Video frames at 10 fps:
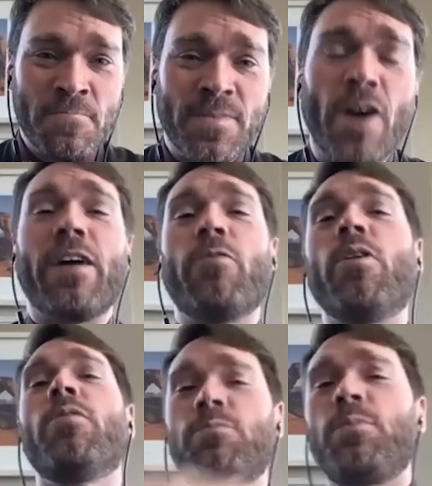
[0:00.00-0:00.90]
all
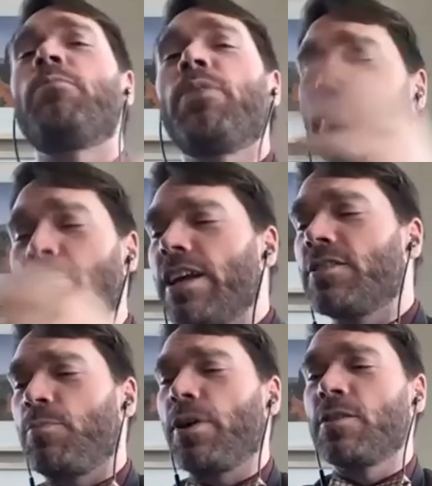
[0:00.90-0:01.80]
right bring it bring
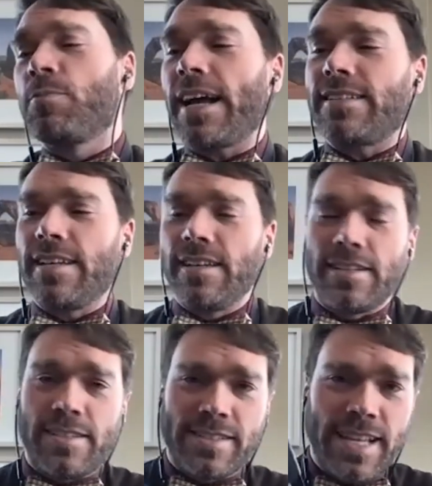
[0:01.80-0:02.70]
us bring us back to,
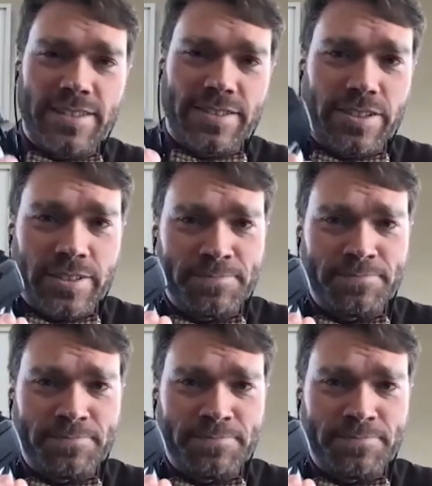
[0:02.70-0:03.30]
to sensors